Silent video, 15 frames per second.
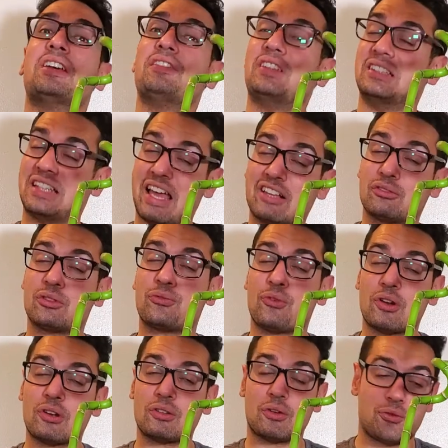If
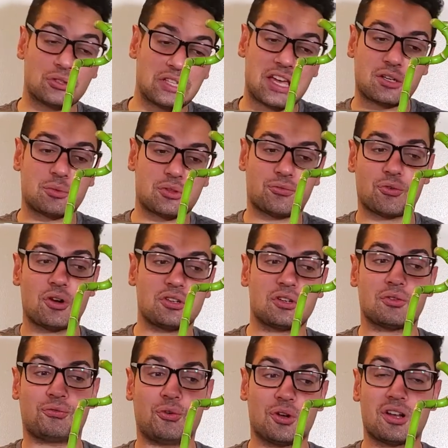you're landing with the front of
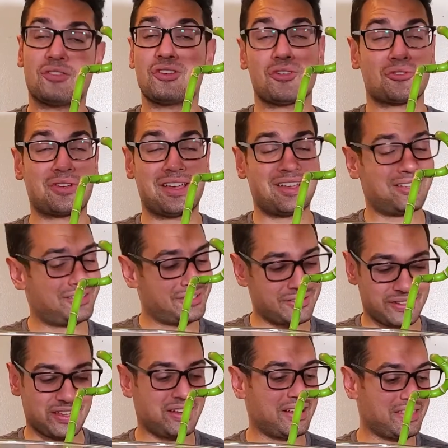your foot, on the other hand,
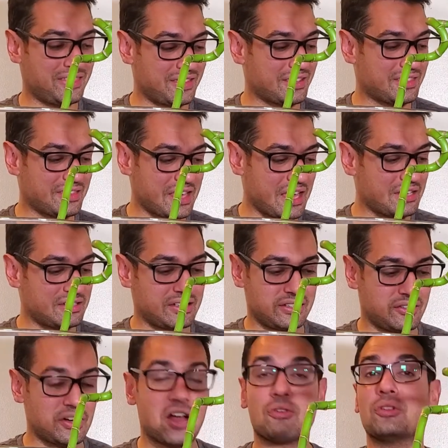I think that
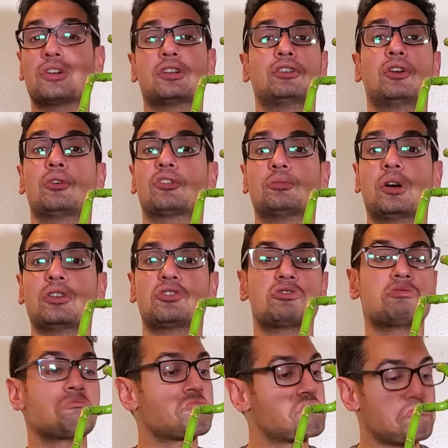you're not really gonna notice much.